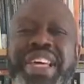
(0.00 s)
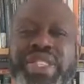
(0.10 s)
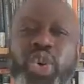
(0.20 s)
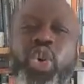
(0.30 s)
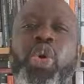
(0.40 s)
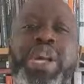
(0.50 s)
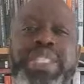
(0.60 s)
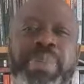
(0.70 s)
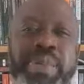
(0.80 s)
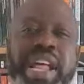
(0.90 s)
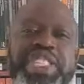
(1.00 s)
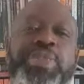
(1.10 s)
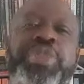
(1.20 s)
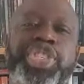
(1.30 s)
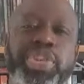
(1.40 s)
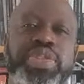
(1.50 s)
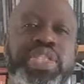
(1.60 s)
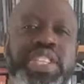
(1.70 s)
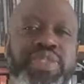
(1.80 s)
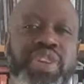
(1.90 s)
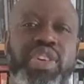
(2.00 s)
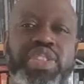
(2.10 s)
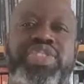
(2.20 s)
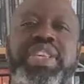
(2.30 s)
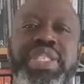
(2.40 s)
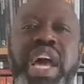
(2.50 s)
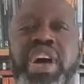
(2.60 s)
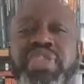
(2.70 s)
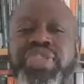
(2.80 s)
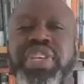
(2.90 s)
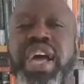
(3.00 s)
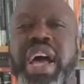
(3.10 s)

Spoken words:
As always, it's a pleasure to produce these vlogs for yourselves